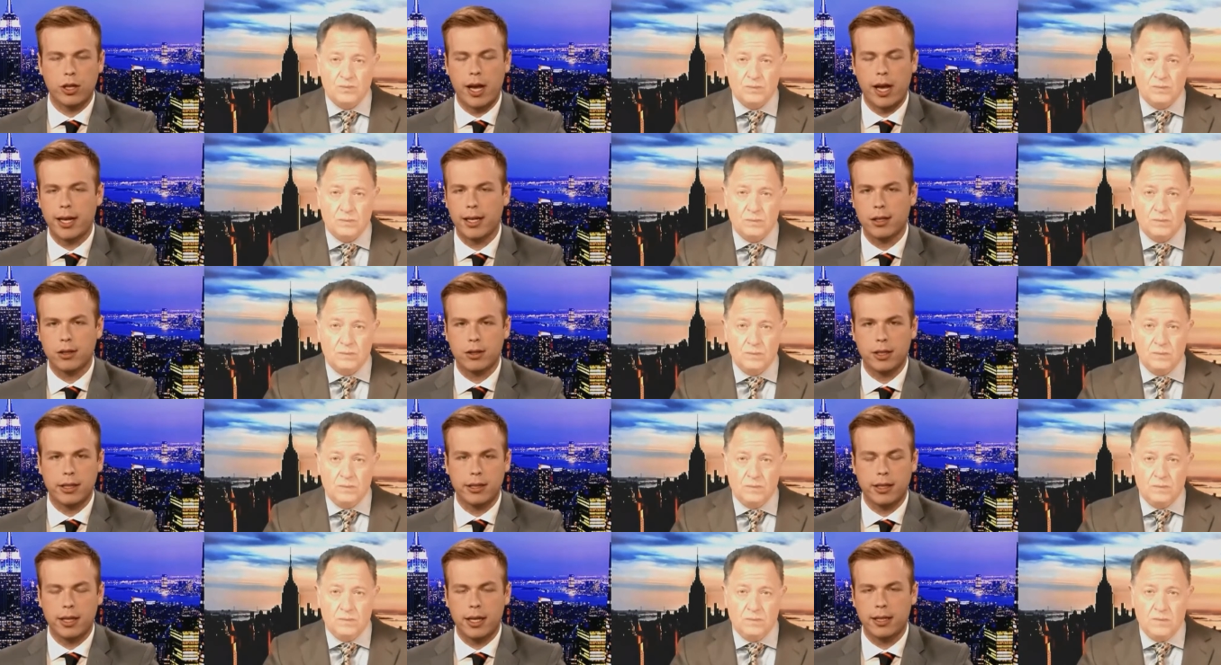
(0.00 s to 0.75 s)
Speaker 1: a
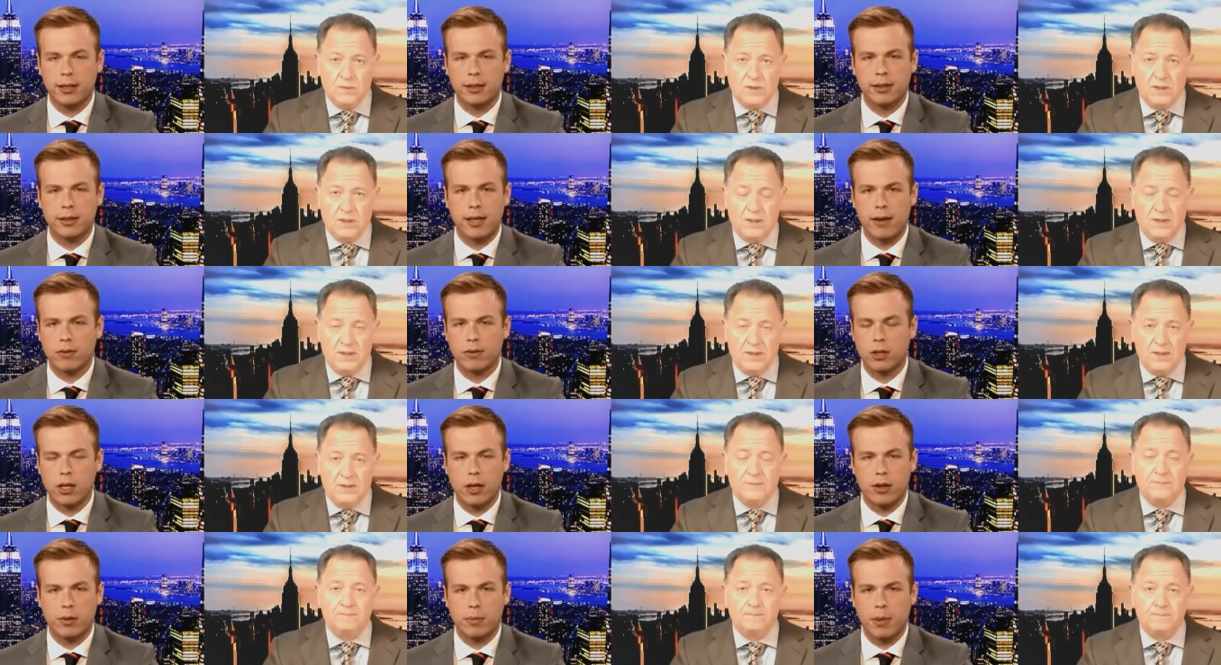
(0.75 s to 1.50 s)
child and, and
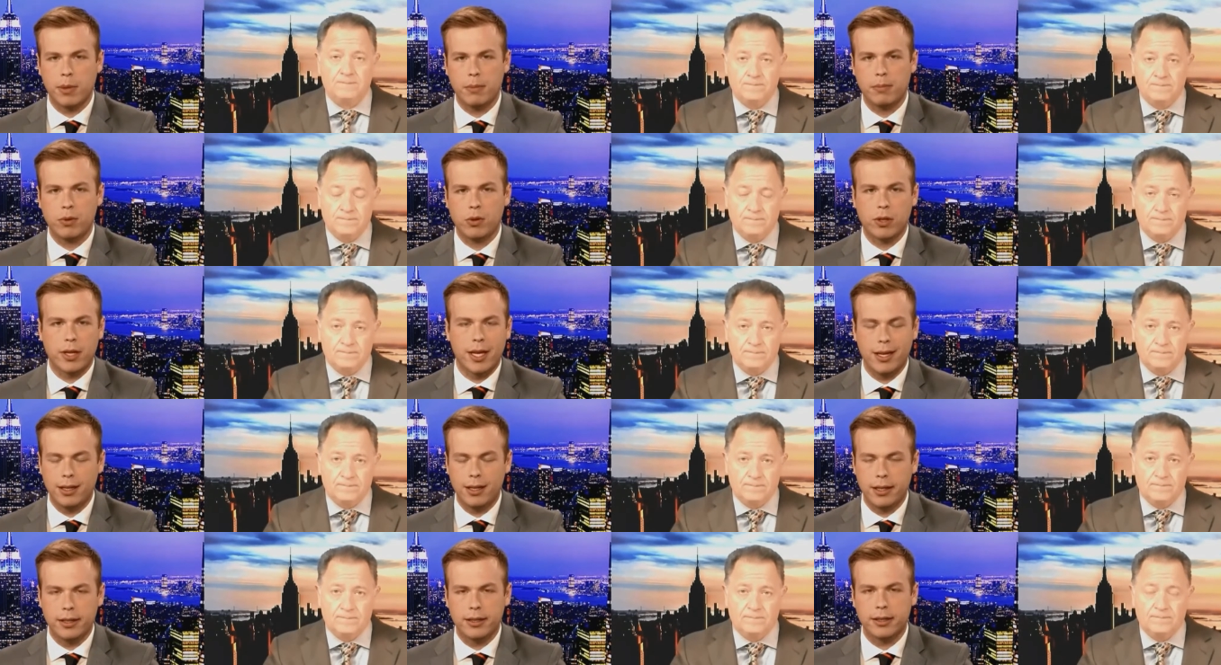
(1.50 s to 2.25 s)
several other people,
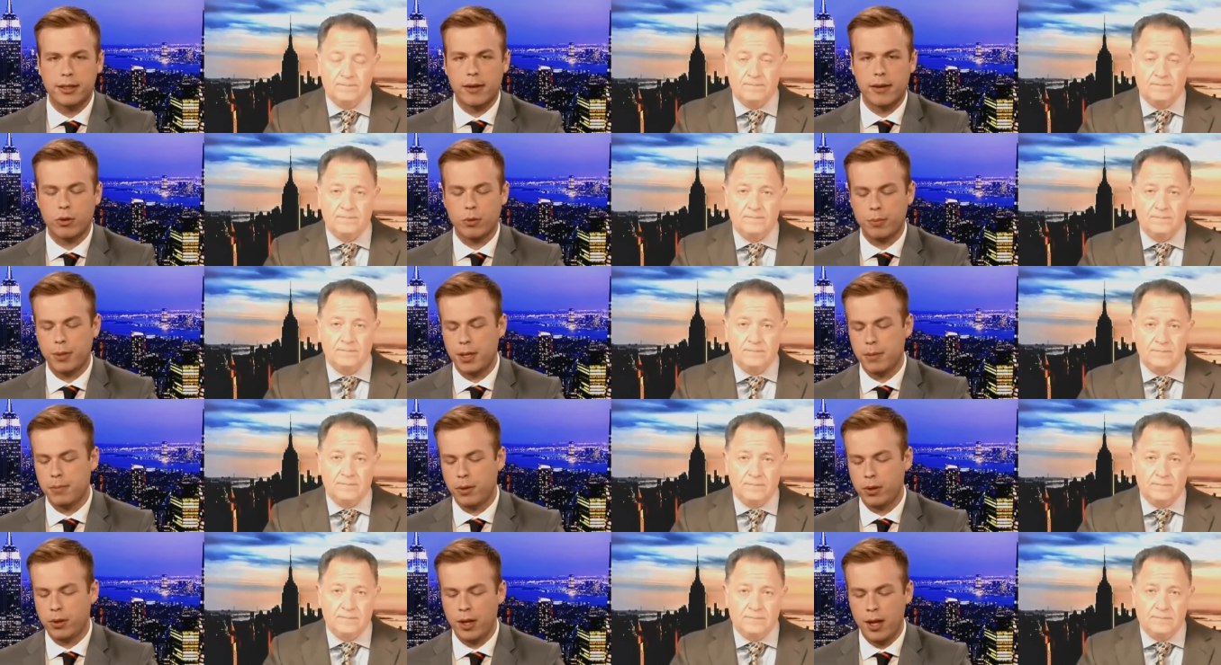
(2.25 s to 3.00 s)
killing several
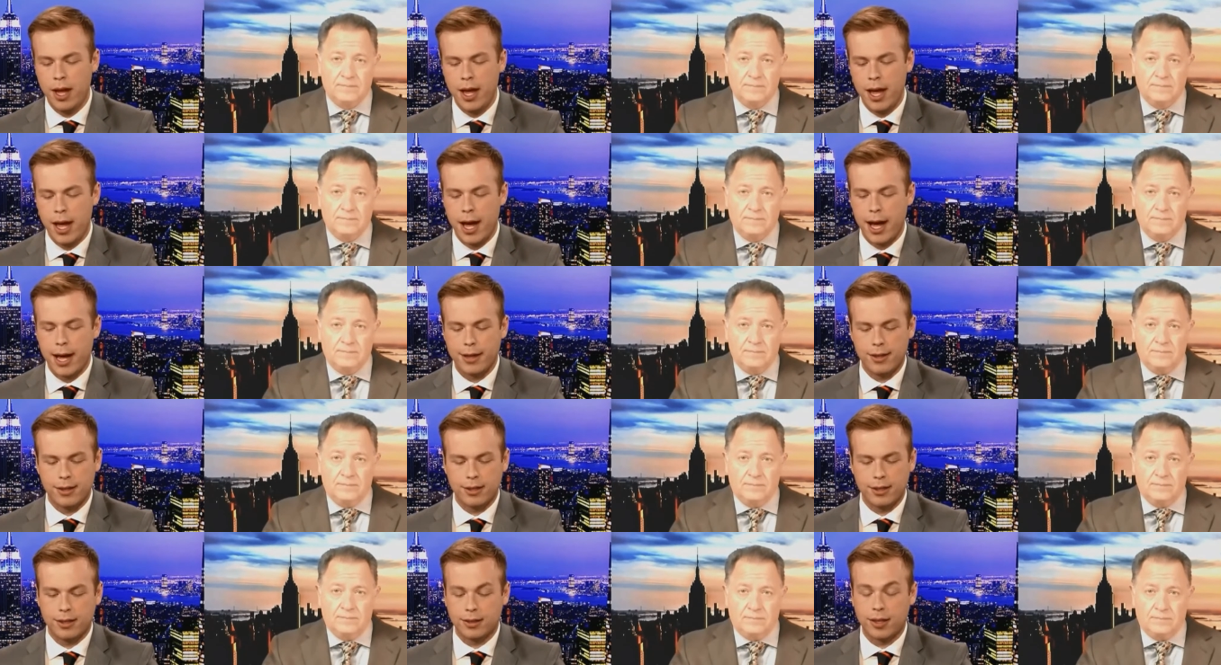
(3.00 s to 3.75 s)
people.
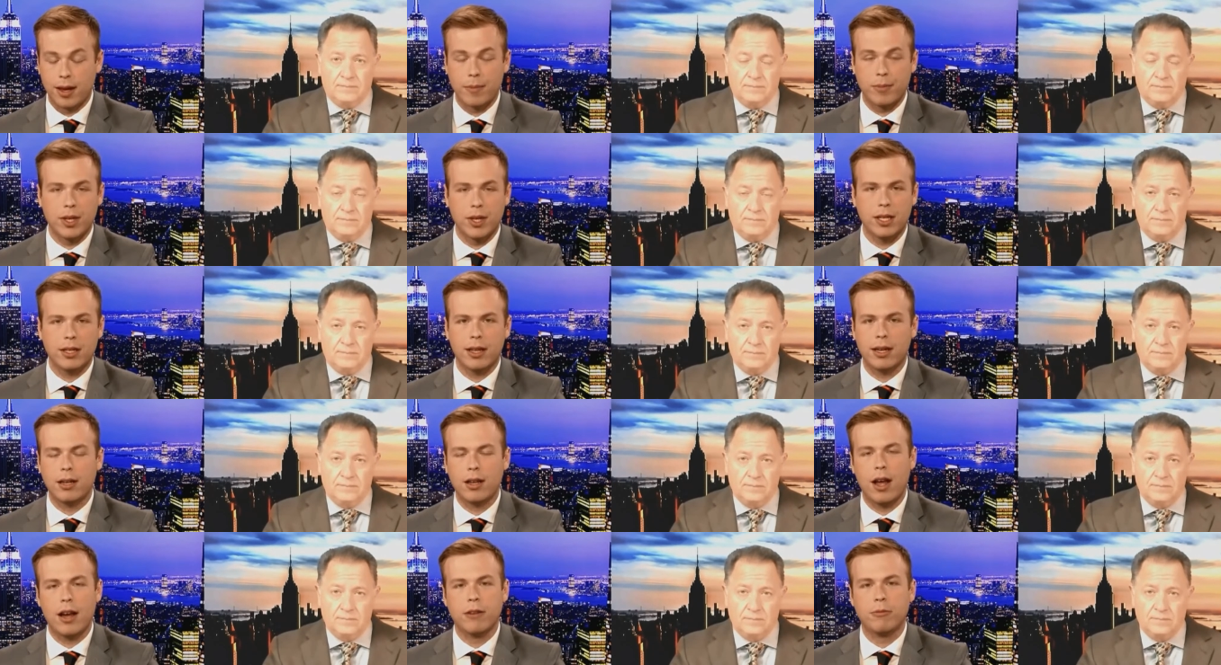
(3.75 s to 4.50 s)
Uh, this is
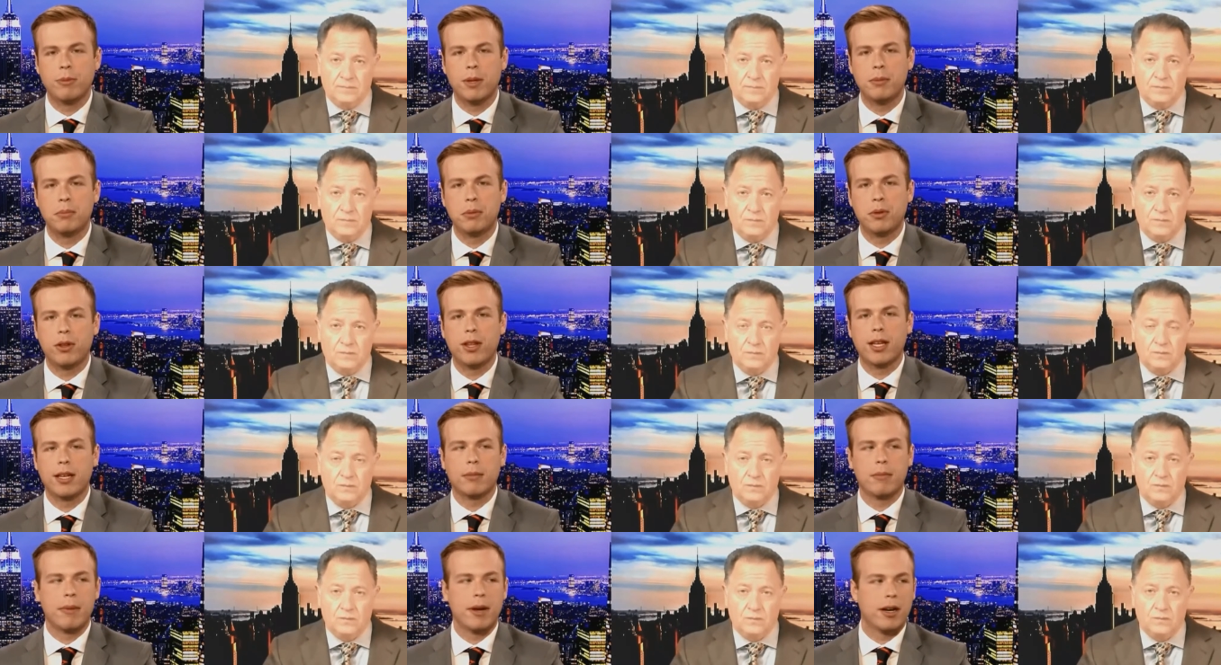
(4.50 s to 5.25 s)
something that a lot of people
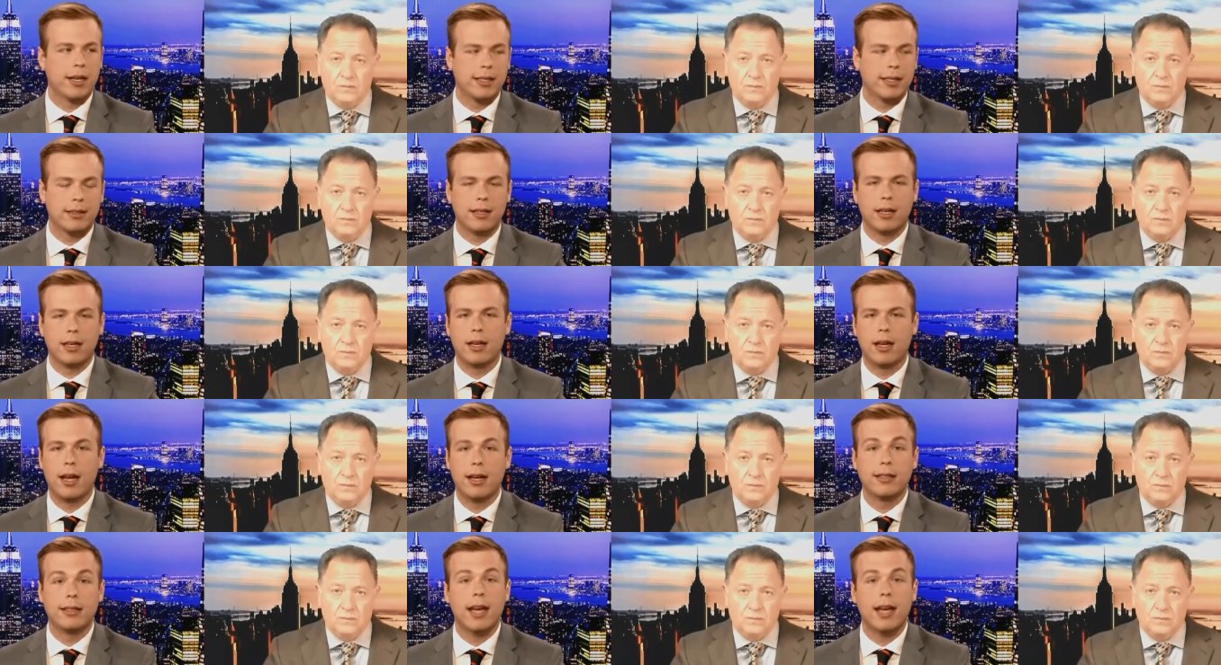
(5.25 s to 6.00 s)
think merits
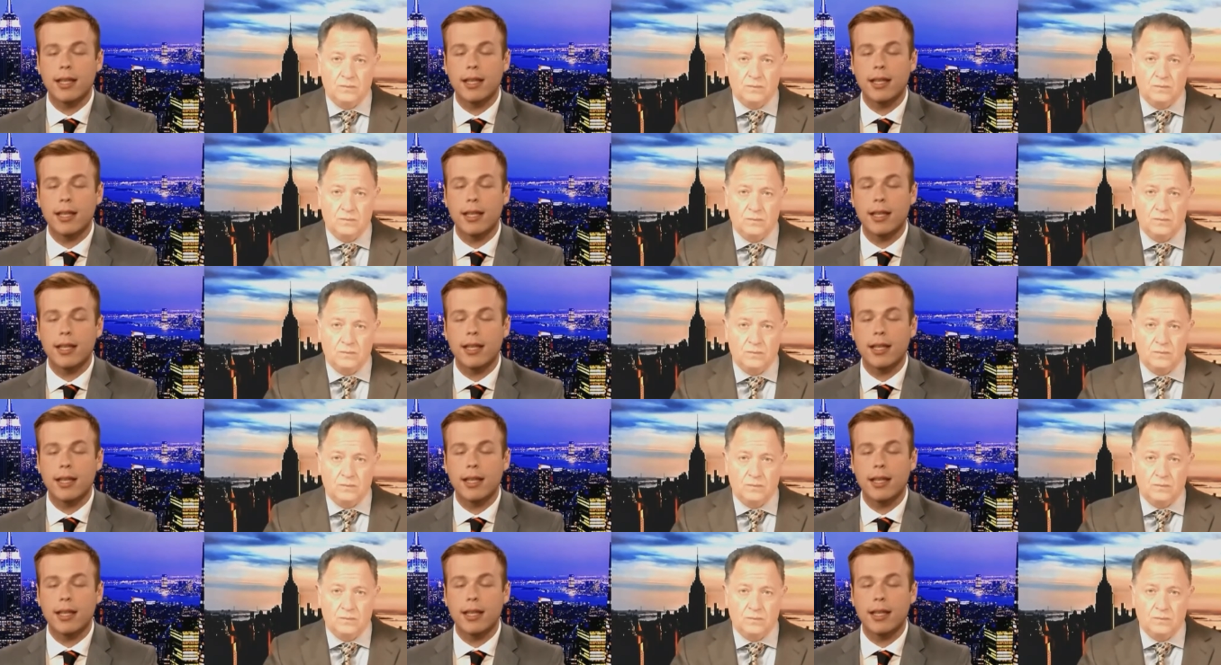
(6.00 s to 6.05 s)
a, a